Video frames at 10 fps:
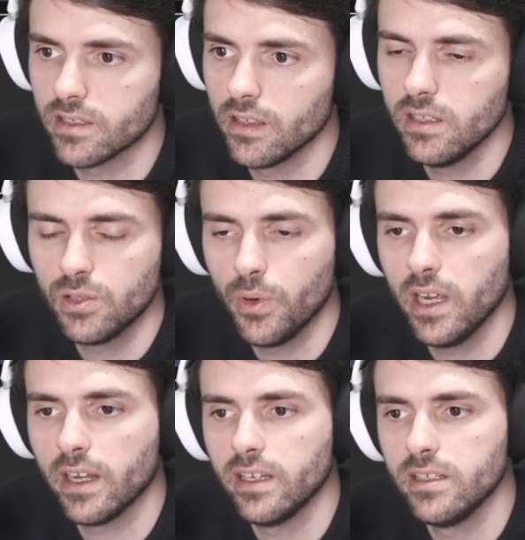This way I
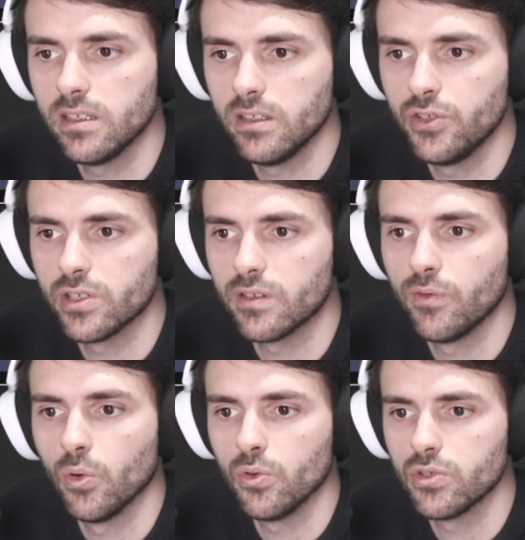can easily just
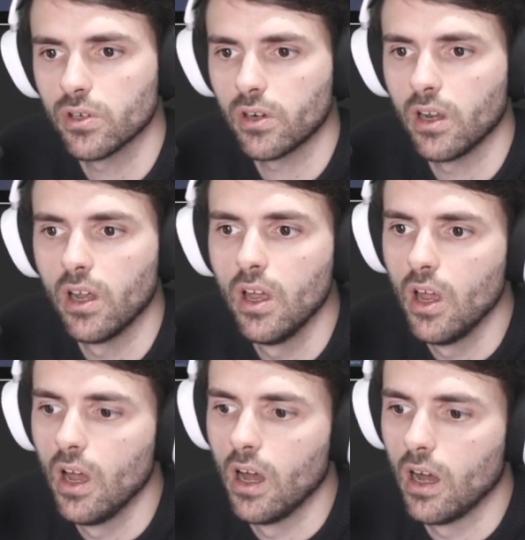focus on
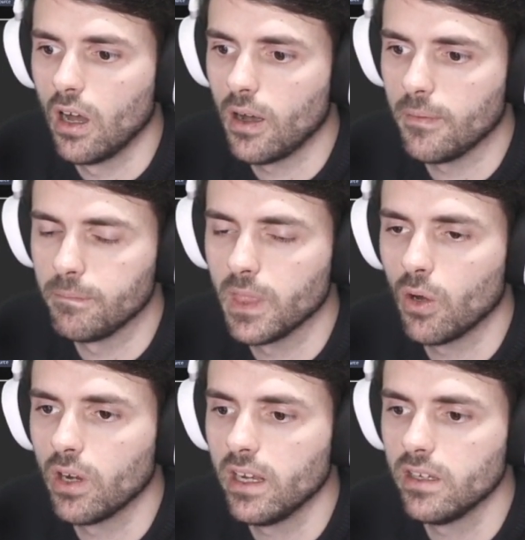
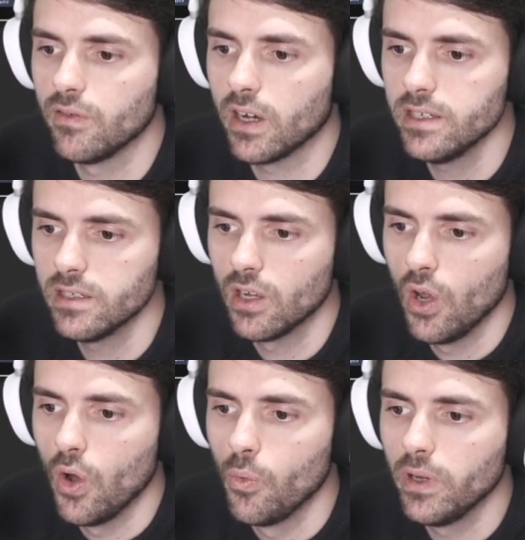any device.
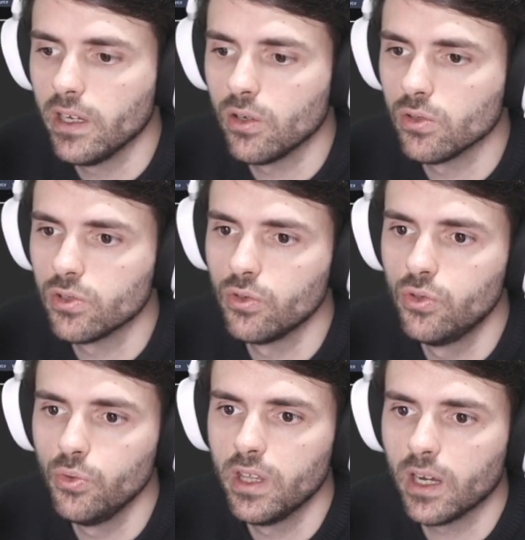We can also
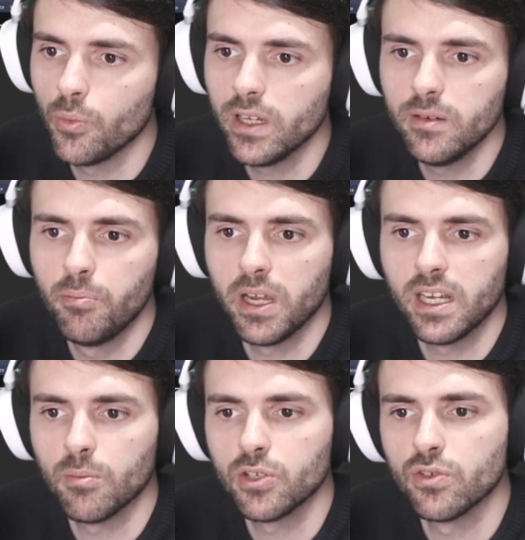do that. We can pin a
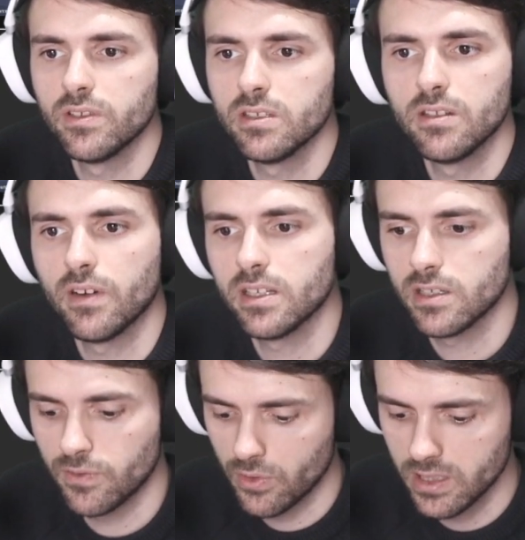bunch of these devices
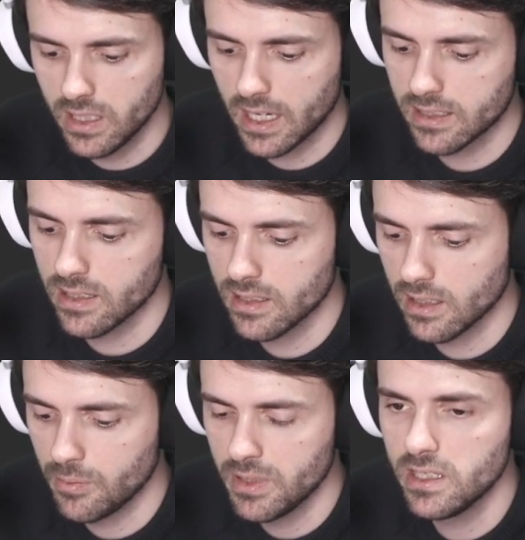for easy access.
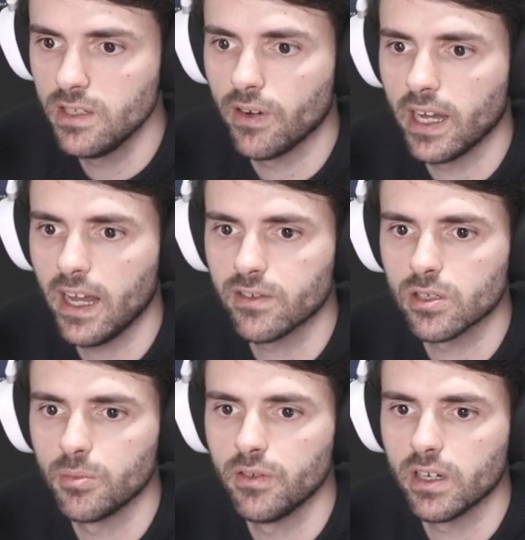Let me see if I have
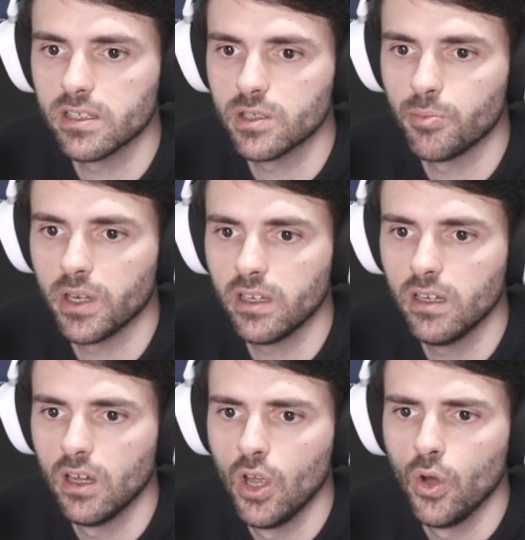some devices pinned.
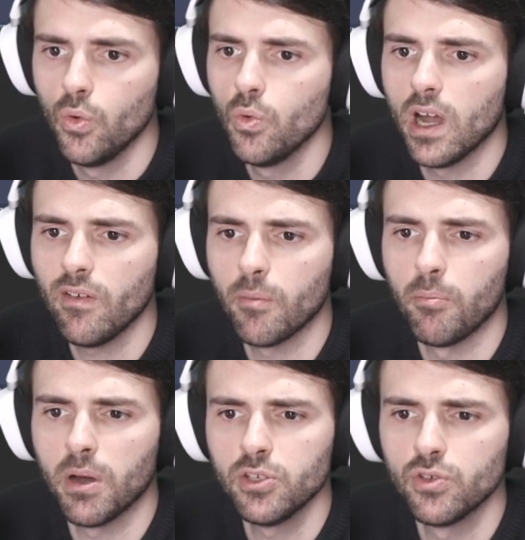Oh, I have a
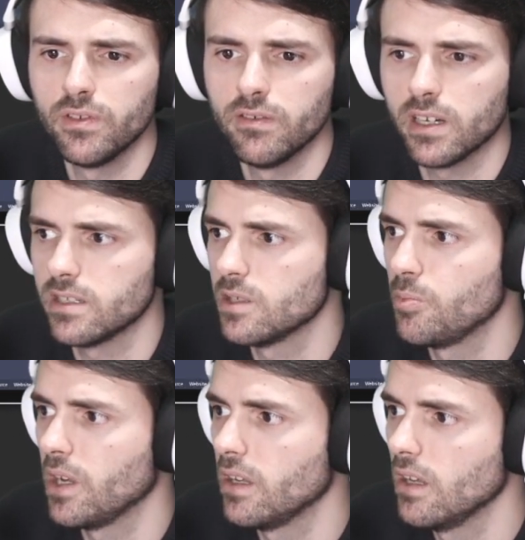bunch of devices
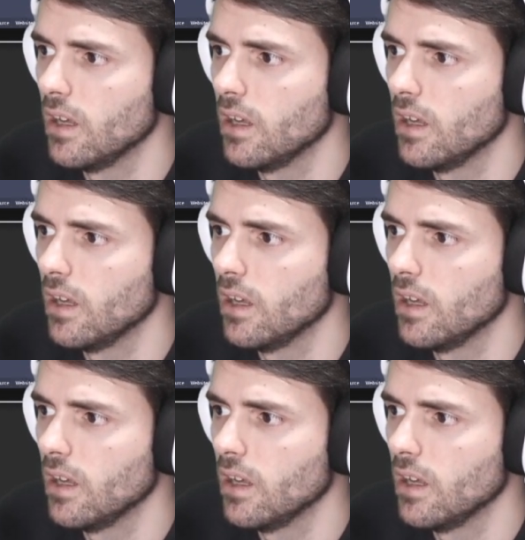pinned.